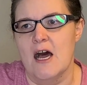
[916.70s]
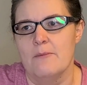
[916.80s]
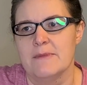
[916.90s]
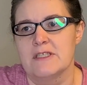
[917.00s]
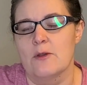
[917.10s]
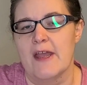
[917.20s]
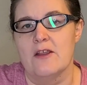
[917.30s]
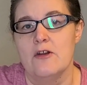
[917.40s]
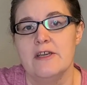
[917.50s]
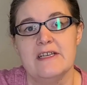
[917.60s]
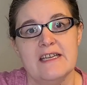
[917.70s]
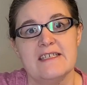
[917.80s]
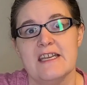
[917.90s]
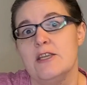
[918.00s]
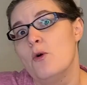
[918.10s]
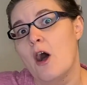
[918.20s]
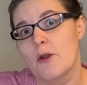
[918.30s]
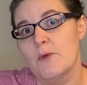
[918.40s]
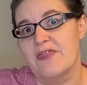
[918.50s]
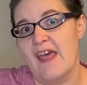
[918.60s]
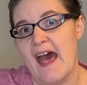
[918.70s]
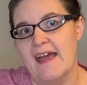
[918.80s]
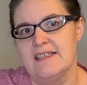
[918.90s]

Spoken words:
so I could continue on with that.